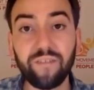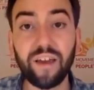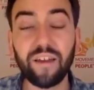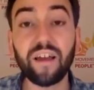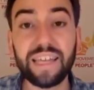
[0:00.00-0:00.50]

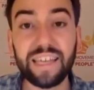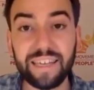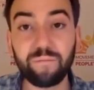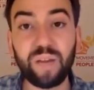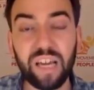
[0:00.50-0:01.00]
that
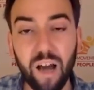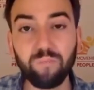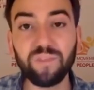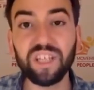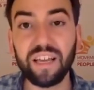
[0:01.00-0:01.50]

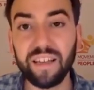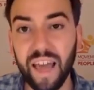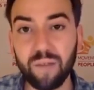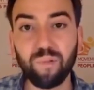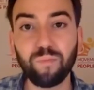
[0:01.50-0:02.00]
becomes
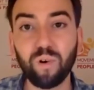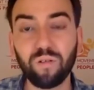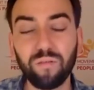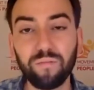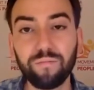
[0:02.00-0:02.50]

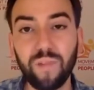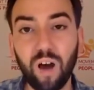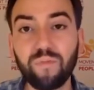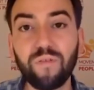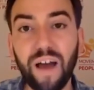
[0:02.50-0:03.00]
incapable
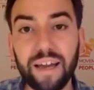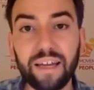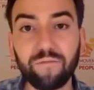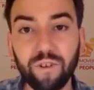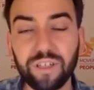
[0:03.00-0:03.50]
of
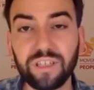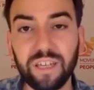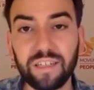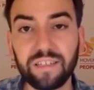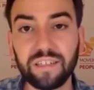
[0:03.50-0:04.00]
providing for its
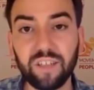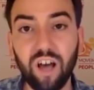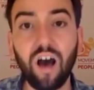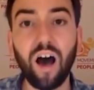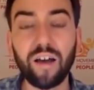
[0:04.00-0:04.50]
citizens
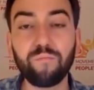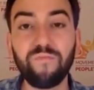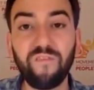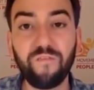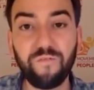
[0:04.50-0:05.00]
on a
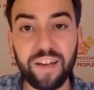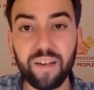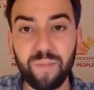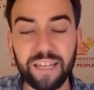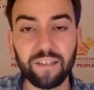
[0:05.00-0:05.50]

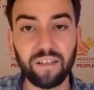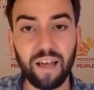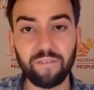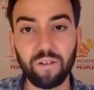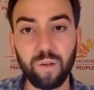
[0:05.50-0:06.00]
fundamental
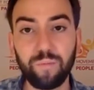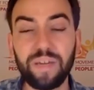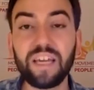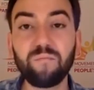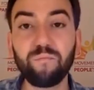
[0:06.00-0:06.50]
level,
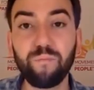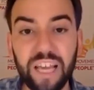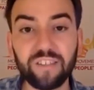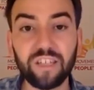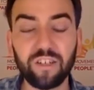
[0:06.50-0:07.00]
meeting
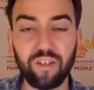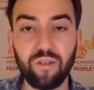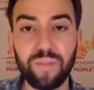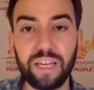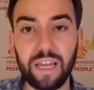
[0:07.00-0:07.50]
basic
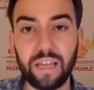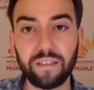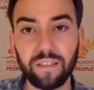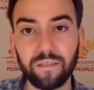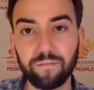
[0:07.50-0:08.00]
human
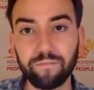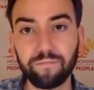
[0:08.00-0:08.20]
needs.